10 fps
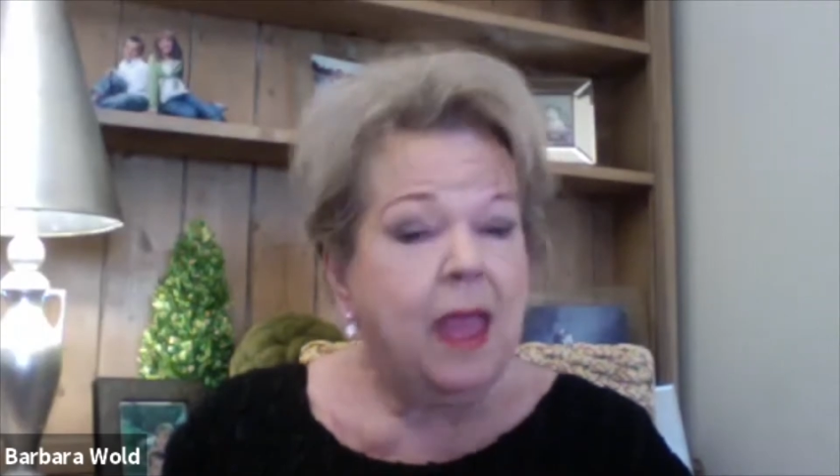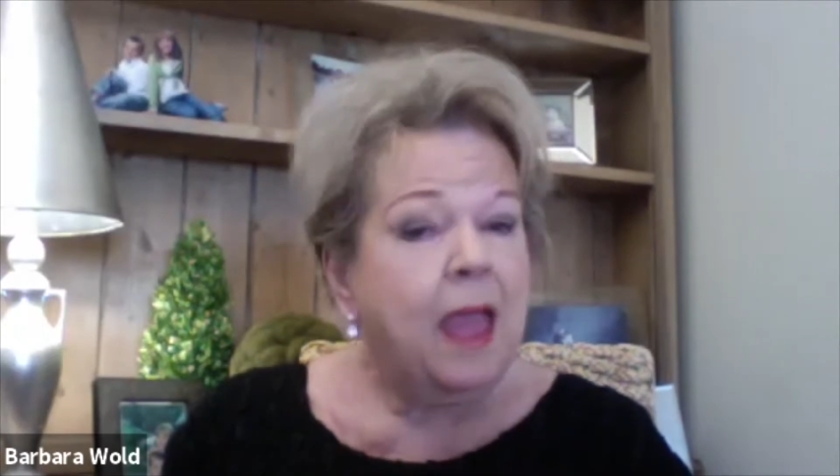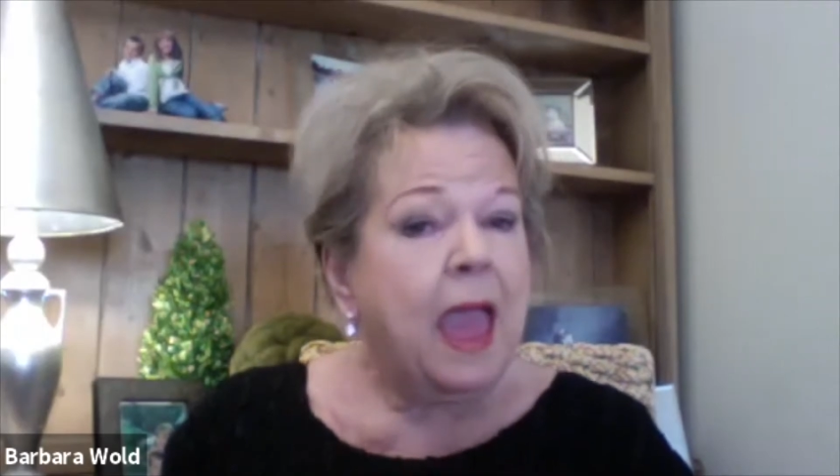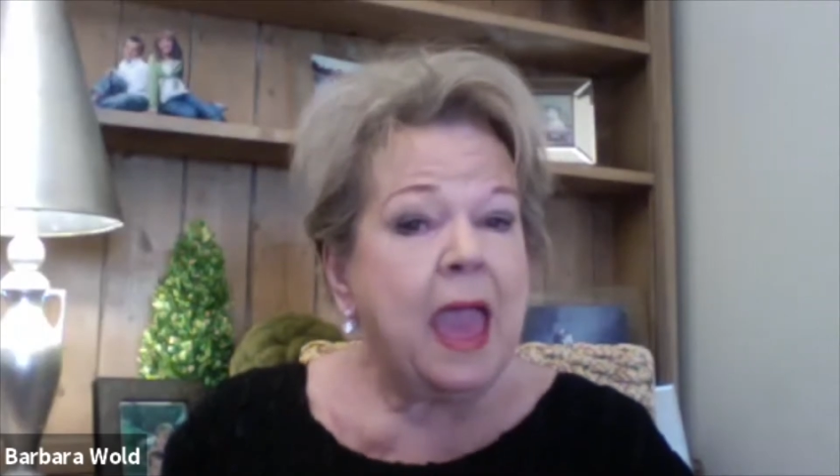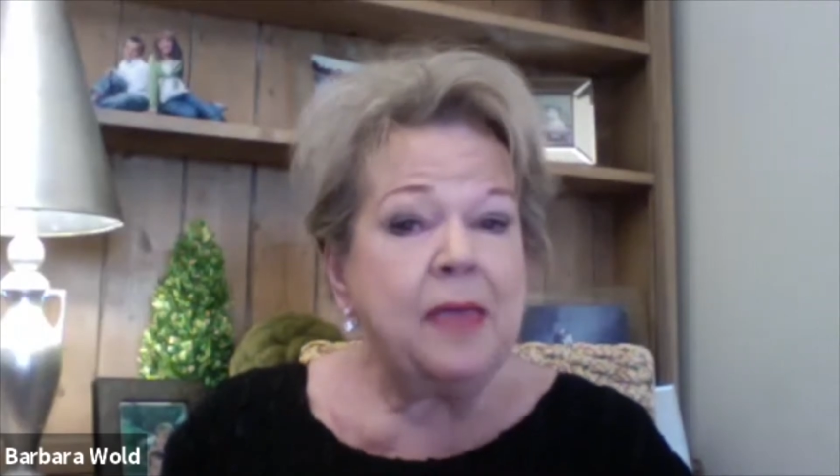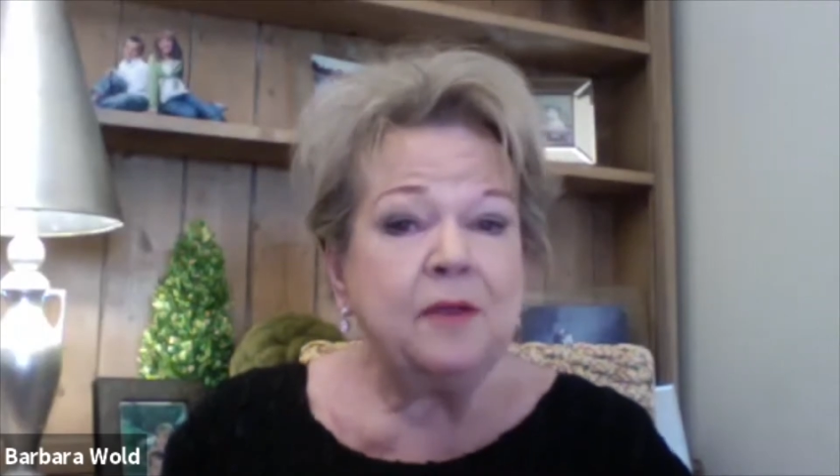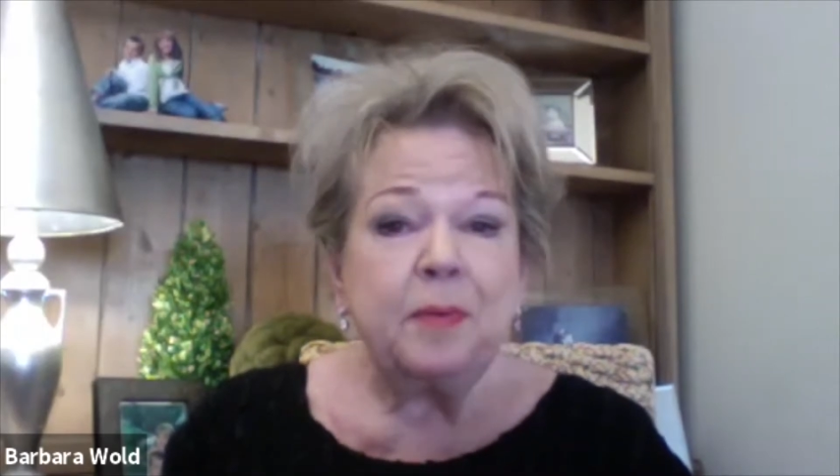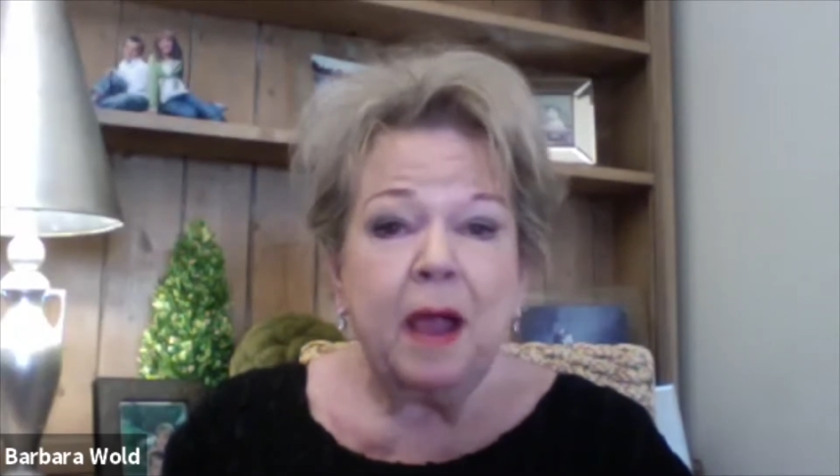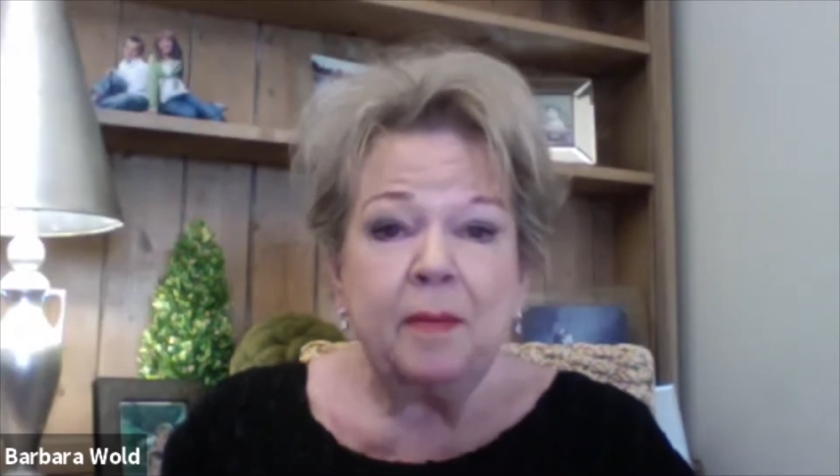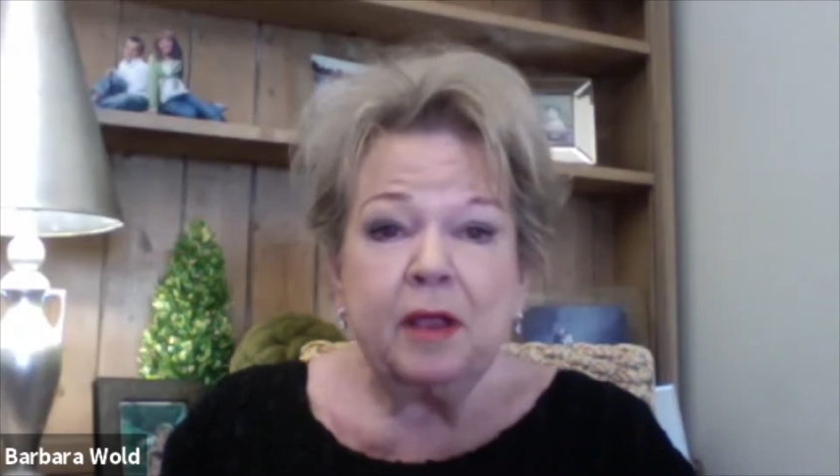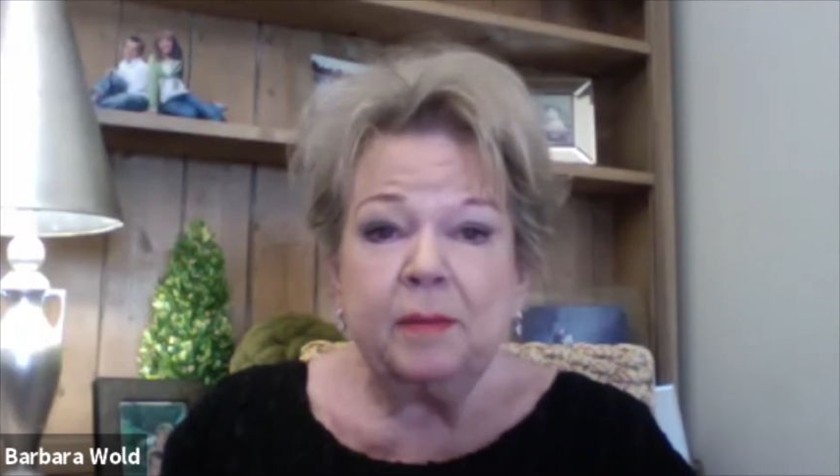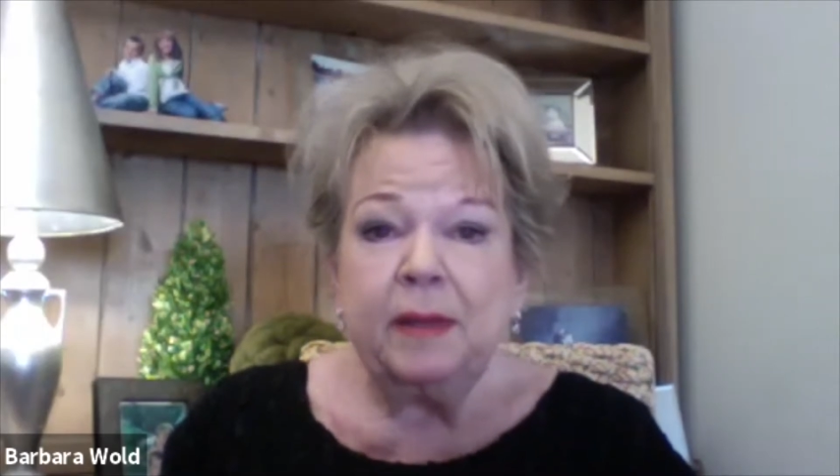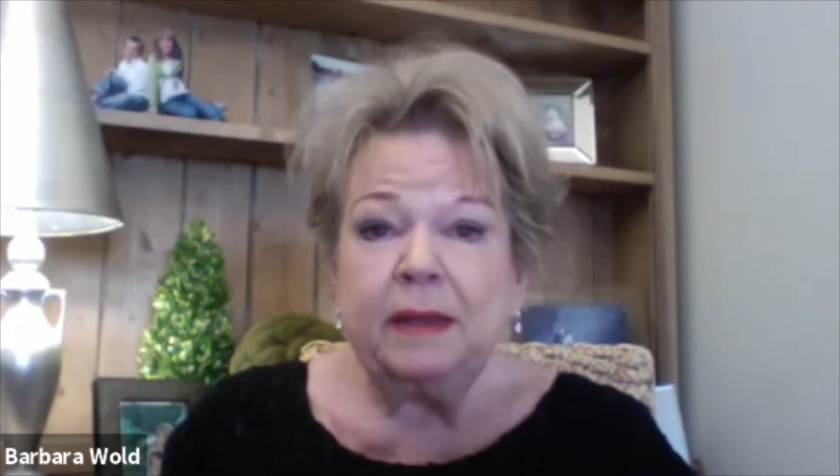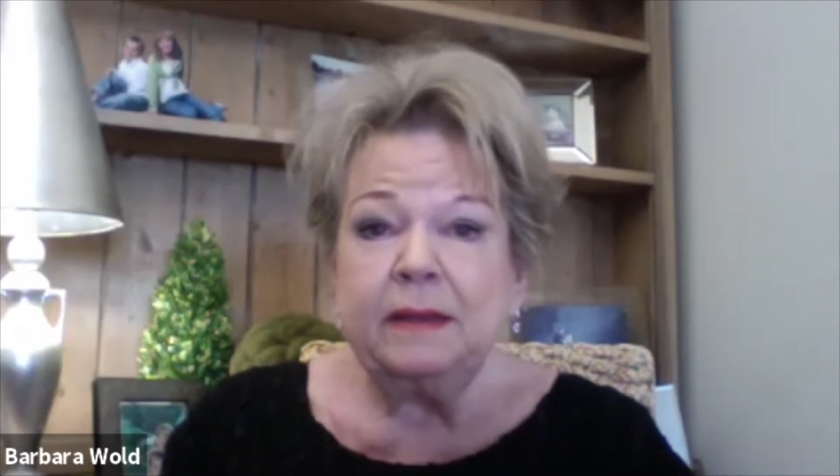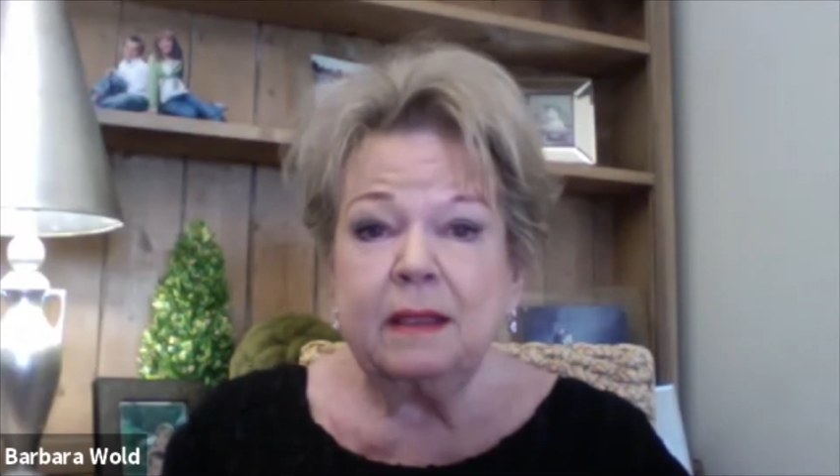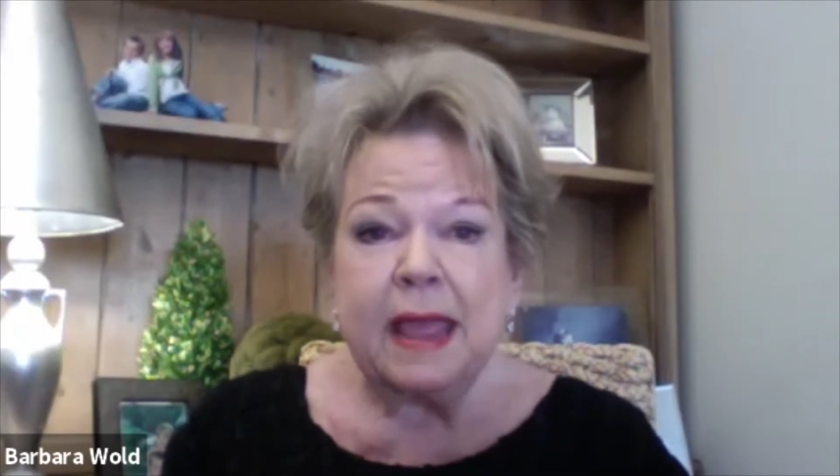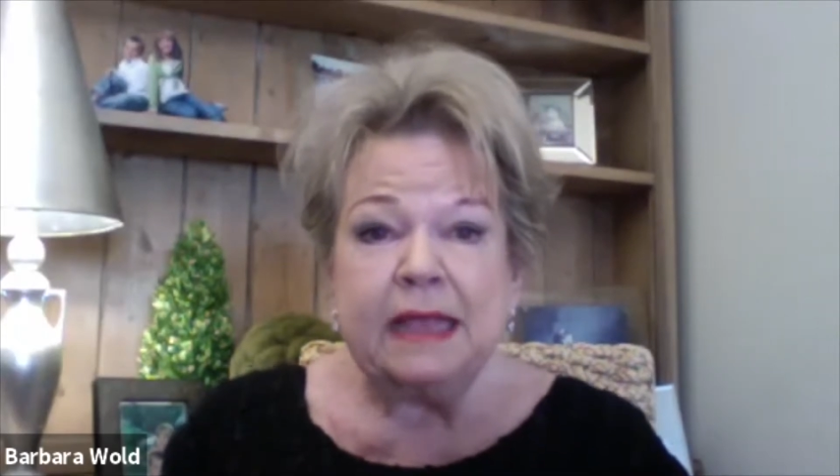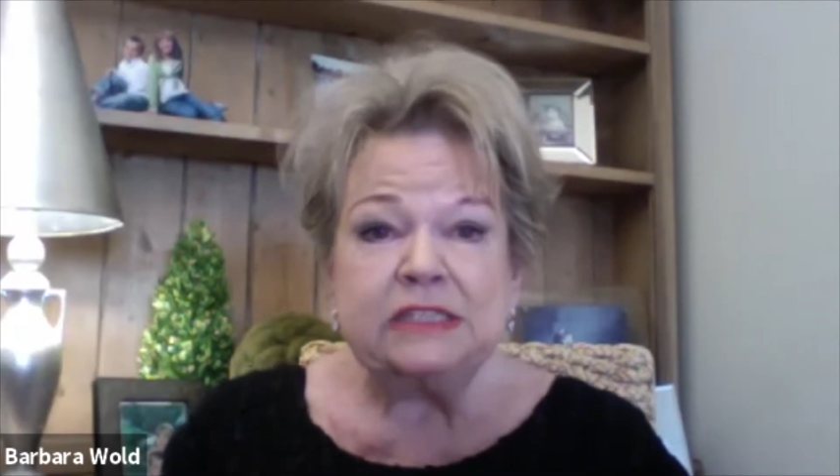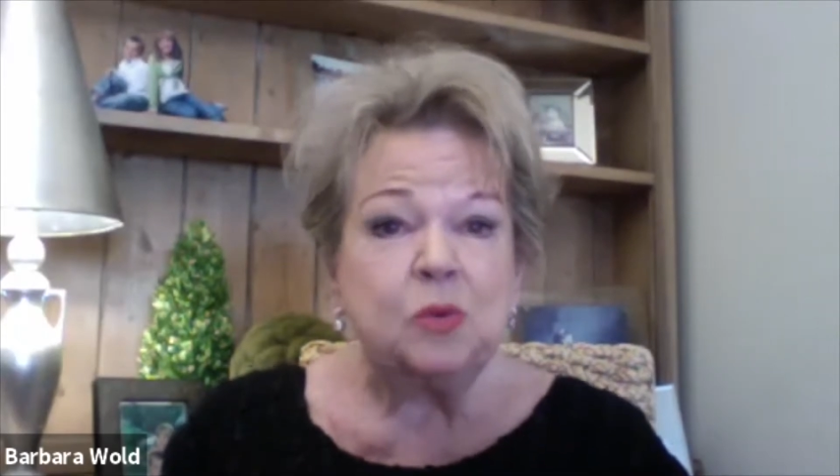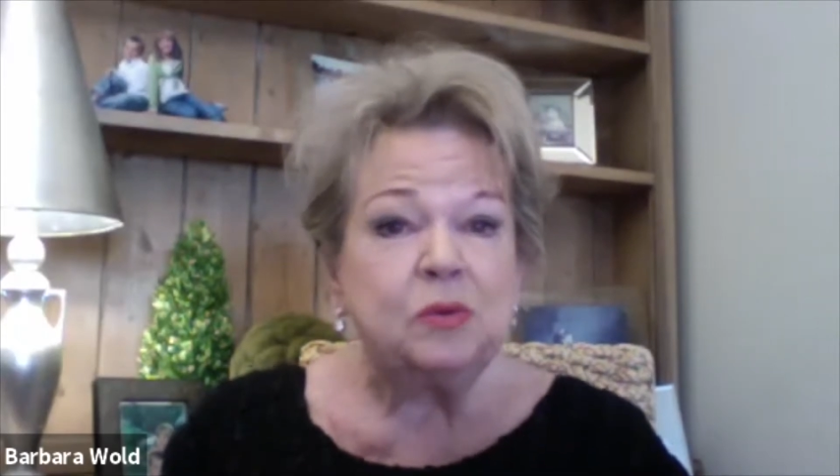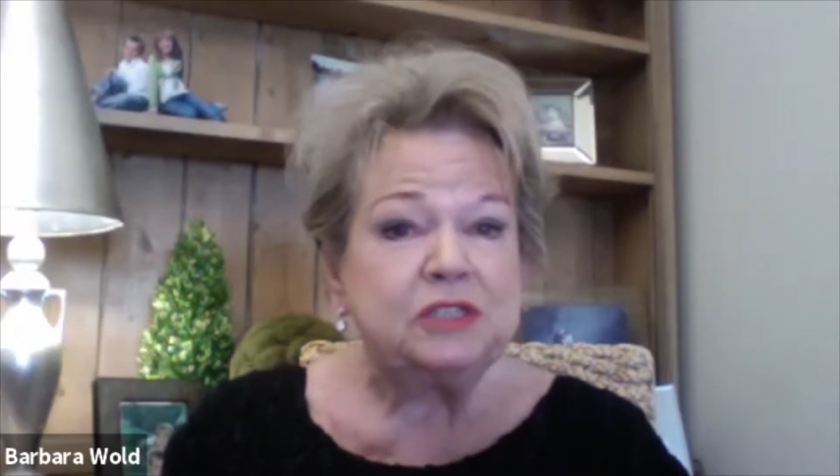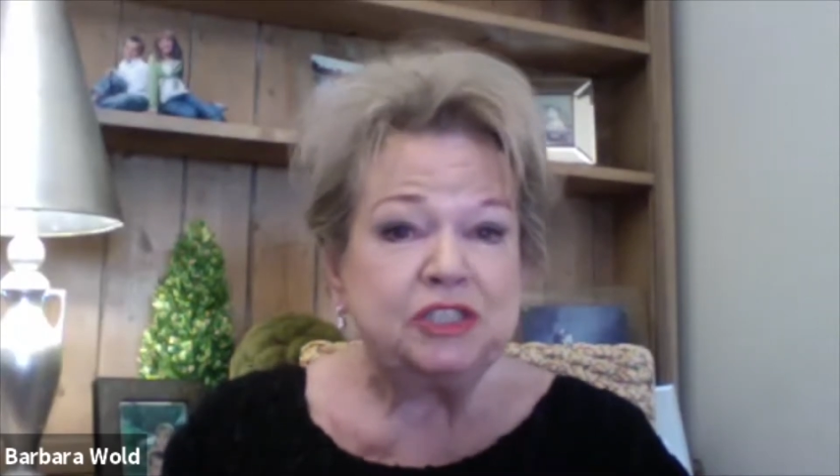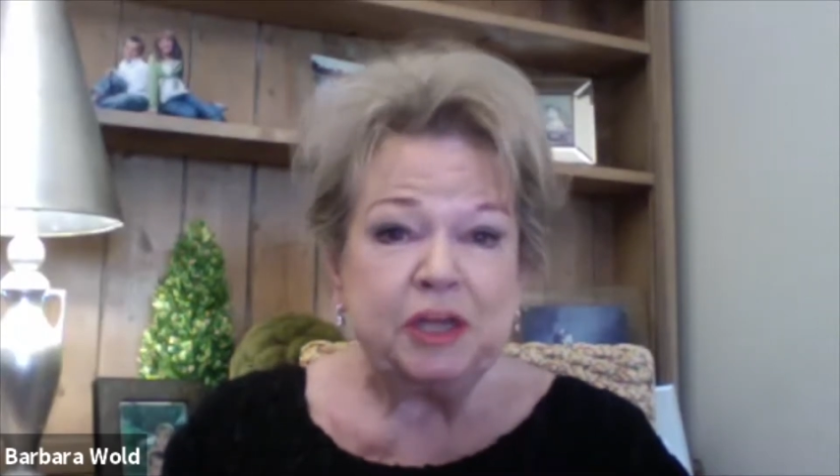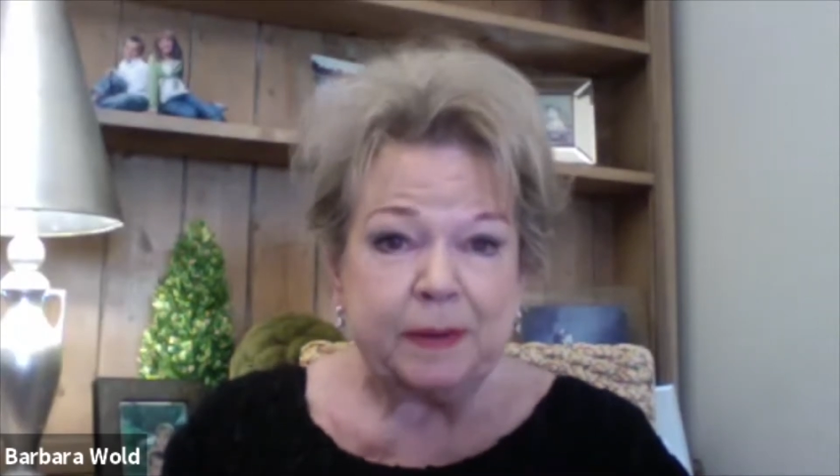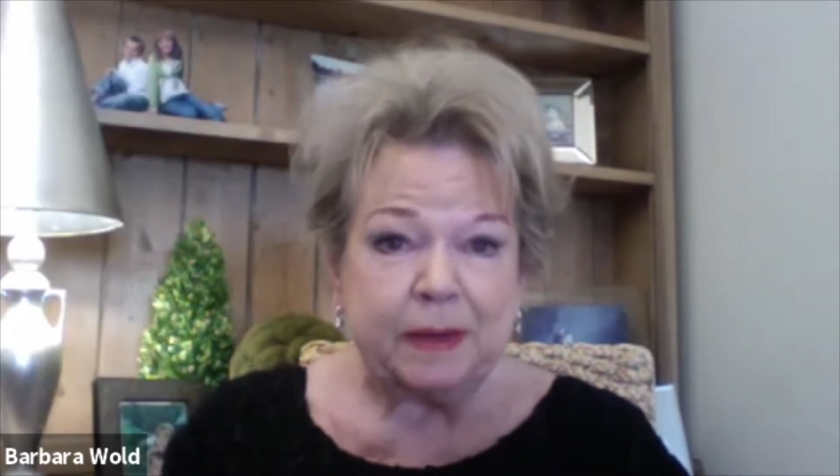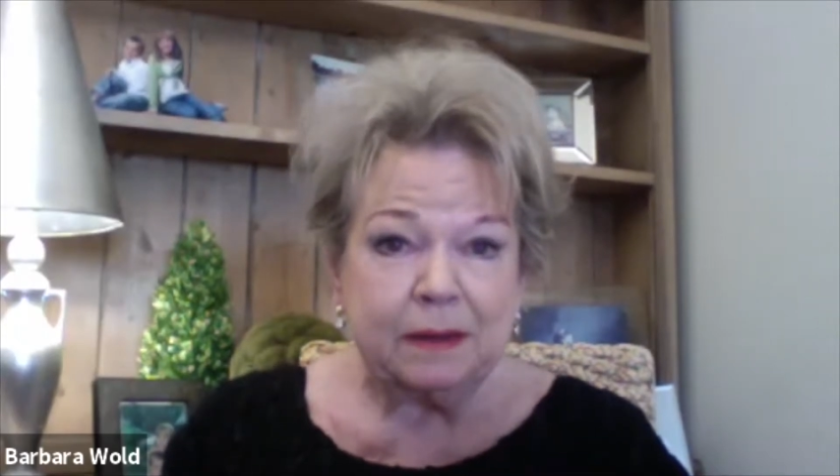and there are probably going to be delays with shipping